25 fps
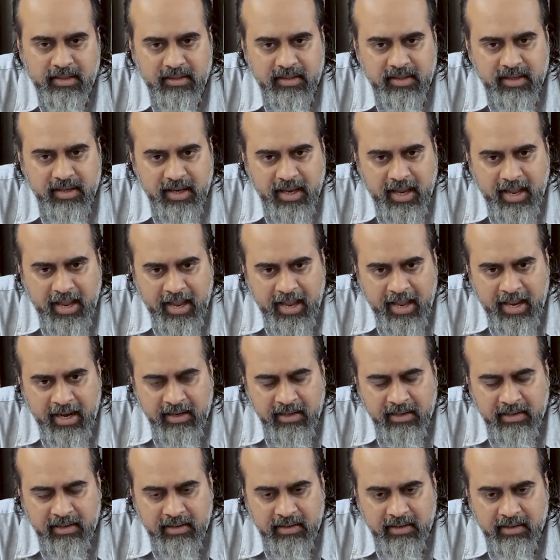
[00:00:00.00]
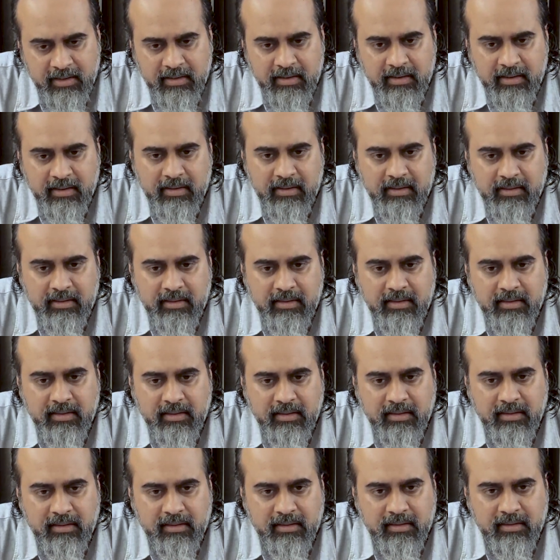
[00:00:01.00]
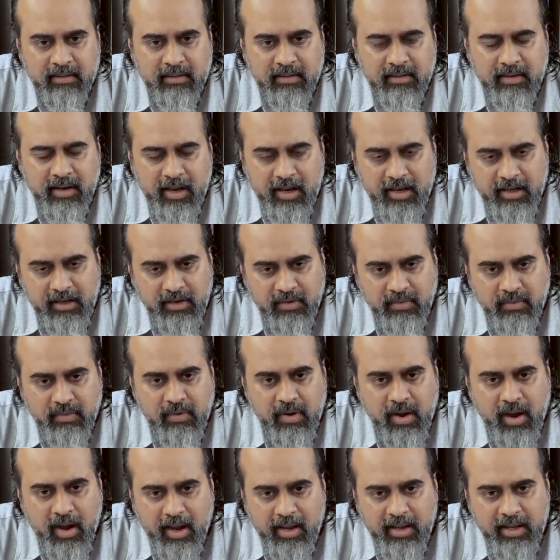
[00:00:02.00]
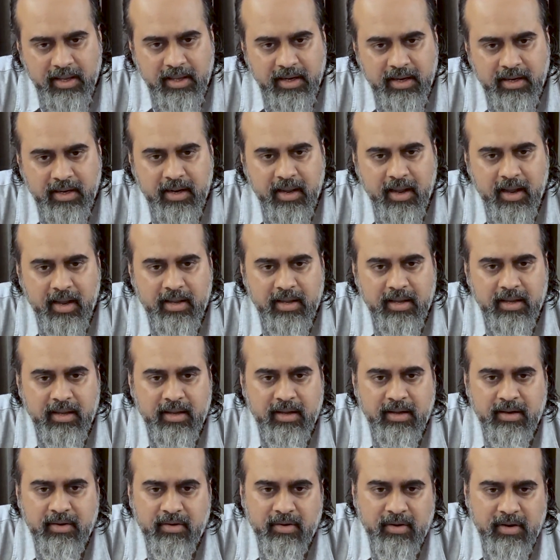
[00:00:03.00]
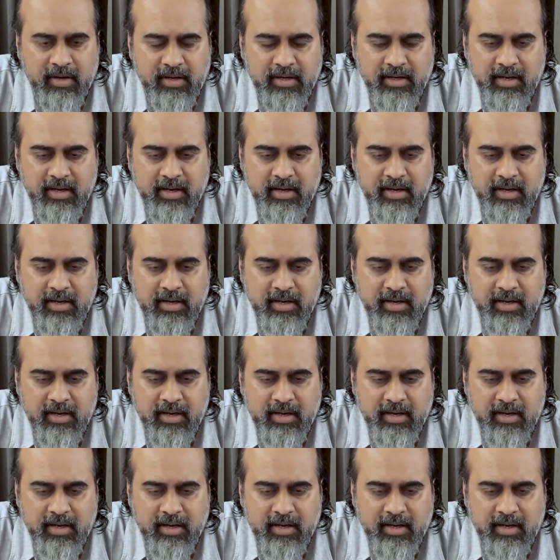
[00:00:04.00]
It can take you higher and higher,